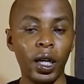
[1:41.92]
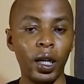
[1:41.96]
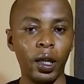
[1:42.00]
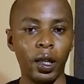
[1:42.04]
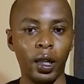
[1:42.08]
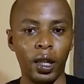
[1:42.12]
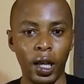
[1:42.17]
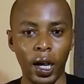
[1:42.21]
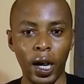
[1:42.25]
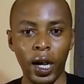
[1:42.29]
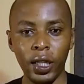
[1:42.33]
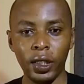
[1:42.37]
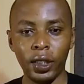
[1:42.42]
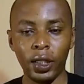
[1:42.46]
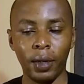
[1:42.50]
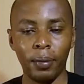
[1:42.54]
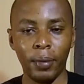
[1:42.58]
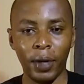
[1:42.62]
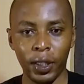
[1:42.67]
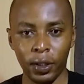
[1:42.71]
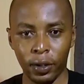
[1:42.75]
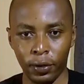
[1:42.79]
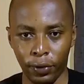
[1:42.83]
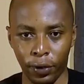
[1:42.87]
there are
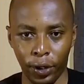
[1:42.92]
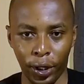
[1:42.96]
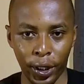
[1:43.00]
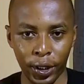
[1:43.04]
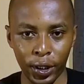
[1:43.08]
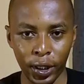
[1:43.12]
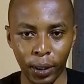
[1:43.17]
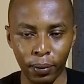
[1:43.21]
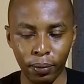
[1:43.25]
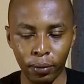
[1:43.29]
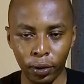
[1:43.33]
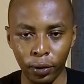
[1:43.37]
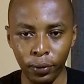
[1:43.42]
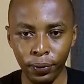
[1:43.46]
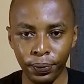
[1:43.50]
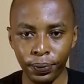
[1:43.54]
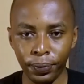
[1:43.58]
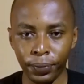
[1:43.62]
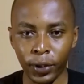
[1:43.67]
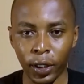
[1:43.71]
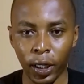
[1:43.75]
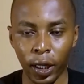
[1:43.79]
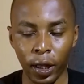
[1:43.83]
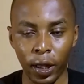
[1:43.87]
Chamas, for example,
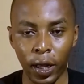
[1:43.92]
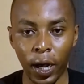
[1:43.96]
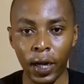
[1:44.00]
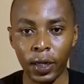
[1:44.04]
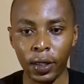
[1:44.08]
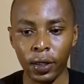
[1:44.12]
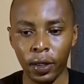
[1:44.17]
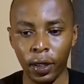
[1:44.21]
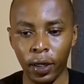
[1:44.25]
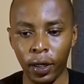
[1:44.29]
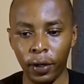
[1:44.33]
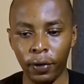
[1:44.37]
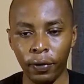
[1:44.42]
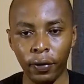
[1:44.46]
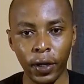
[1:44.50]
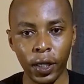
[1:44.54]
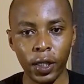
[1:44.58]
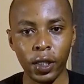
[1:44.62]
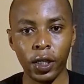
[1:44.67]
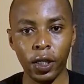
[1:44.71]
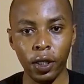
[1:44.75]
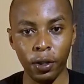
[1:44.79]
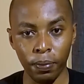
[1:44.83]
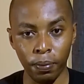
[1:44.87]
that
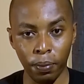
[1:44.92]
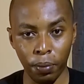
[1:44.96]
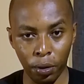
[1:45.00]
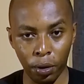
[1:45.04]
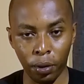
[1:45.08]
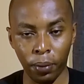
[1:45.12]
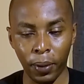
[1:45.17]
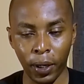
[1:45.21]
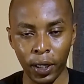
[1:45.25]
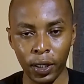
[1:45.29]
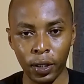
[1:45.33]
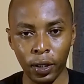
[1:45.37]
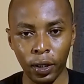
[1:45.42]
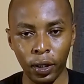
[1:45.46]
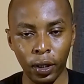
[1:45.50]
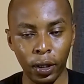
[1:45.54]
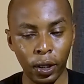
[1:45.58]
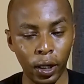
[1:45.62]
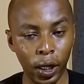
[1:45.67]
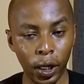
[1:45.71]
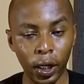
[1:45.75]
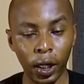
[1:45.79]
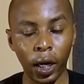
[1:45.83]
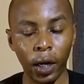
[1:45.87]
invest in property,
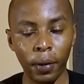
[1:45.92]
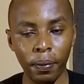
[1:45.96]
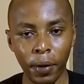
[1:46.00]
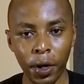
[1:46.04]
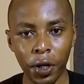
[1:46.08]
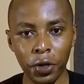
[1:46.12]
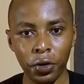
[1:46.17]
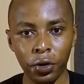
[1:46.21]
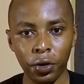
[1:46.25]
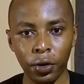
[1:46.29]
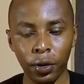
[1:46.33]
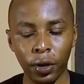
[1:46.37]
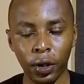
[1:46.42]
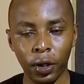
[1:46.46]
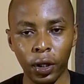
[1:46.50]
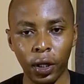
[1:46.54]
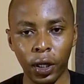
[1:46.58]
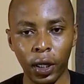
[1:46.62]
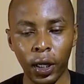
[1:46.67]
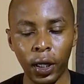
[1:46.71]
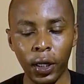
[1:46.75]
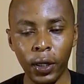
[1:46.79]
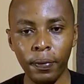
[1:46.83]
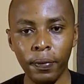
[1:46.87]
like I mentioned.
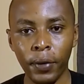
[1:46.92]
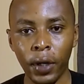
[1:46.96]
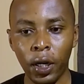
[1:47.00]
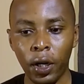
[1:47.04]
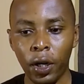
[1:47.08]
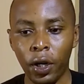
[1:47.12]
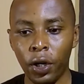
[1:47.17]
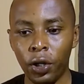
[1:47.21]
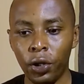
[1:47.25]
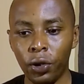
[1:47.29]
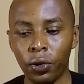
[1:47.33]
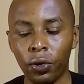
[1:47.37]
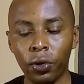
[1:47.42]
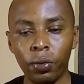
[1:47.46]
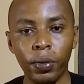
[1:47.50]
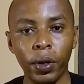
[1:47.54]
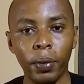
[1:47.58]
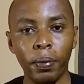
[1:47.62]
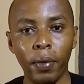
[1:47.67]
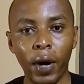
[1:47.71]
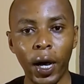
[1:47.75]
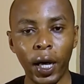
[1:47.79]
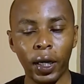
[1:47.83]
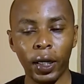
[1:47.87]
Yeah, you could be
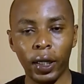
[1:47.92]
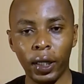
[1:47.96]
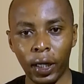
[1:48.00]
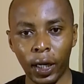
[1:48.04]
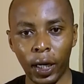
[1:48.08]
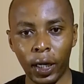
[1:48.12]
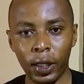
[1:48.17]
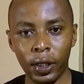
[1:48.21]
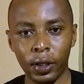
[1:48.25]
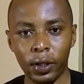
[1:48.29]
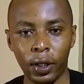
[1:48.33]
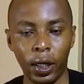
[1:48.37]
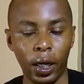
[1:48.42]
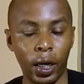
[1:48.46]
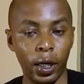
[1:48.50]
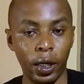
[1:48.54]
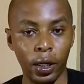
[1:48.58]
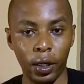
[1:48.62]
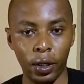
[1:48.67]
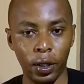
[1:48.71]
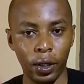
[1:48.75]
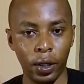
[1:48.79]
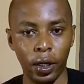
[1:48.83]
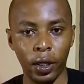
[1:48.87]
buying land
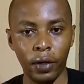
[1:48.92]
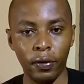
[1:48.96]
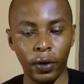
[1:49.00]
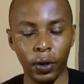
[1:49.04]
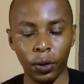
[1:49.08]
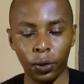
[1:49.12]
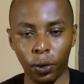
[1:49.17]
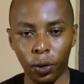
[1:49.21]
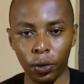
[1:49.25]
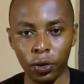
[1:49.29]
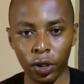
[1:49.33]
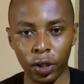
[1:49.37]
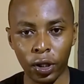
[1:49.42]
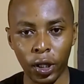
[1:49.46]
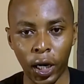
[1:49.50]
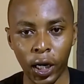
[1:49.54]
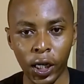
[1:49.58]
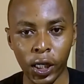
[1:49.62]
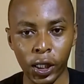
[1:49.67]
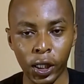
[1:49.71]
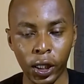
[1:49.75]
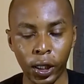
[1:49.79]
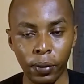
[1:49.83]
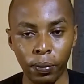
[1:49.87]
and even
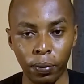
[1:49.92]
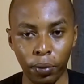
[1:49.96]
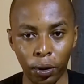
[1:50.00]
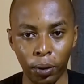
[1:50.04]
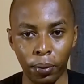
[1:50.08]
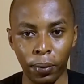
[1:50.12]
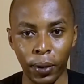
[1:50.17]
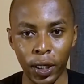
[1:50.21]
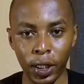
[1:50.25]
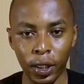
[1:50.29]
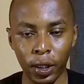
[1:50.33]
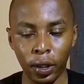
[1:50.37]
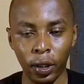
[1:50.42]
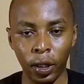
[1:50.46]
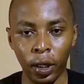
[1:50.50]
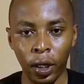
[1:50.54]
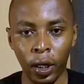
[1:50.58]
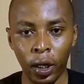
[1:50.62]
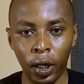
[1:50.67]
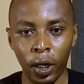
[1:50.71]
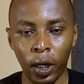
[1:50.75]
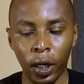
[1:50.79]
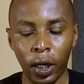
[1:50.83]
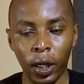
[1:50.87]
constructing property.
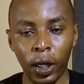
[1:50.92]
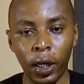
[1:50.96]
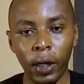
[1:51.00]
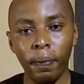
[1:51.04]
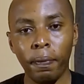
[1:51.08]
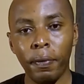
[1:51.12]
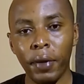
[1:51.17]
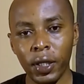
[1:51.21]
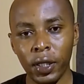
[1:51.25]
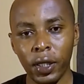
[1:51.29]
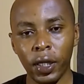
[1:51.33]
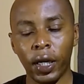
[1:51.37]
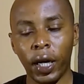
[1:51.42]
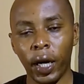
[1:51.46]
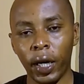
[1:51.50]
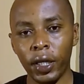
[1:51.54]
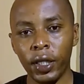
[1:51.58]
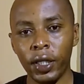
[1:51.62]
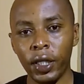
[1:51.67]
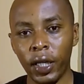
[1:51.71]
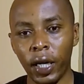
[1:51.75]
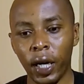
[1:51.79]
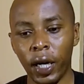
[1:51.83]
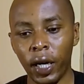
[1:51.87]
The basic
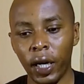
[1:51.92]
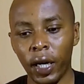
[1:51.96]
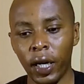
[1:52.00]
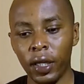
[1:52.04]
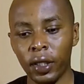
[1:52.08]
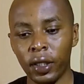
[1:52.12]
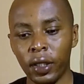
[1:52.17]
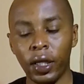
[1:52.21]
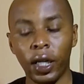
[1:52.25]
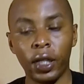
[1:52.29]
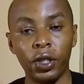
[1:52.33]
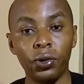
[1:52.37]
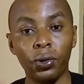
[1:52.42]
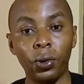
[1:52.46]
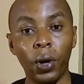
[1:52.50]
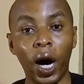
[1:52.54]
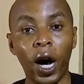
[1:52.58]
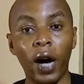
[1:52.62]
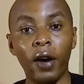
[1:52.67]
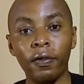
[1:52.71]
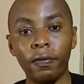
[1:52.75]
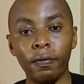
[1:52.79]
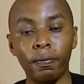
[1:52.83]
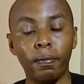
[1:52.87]
idea is that you
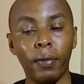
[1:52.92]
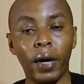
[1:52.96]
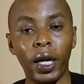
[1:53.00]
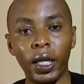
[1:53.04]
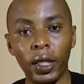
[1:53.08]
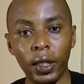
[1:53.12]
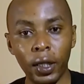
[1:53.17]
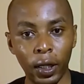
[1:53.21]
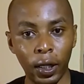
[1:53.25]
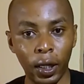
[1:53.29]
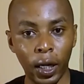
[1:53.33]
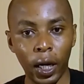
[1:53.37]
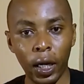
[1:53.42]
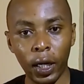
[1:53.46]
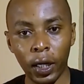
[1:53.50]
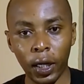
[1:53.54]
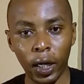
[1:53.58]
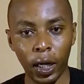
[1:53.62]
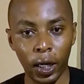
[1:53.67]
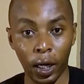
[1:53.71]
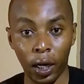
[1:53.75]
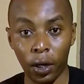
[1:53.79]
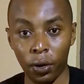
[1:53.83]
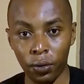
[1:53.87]
have money lying
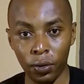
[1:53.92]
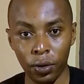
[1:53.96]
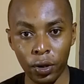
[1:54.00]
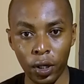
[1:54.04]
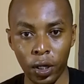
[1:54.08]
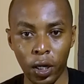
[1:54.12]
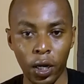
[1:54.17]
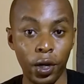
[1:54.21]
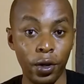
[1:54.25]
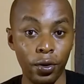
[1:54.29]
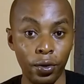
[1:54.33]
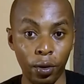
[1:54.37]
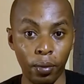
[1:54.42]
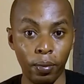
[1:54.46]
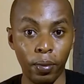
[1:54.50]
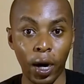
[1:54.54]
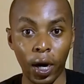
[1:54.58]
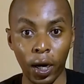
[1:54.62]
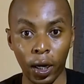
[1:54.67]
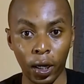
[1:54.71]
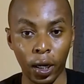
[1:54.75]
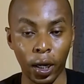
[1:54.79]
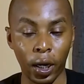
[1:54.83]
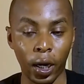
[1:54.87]
around in your
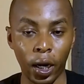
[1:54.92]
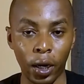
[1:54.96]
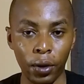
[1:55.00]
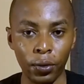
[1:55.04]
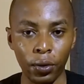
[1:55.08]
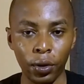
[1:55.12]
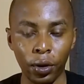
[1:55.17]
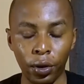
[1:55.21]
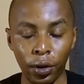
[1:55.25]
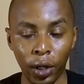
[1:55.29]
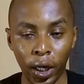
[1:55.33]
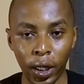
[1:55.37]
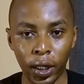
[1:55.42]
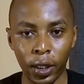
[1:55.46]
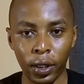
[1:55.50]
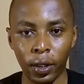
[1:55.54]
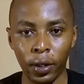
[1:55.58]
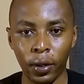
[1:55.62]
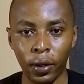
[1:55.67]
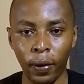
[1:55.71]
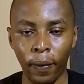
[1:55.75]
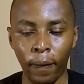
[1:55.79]
bank account, right?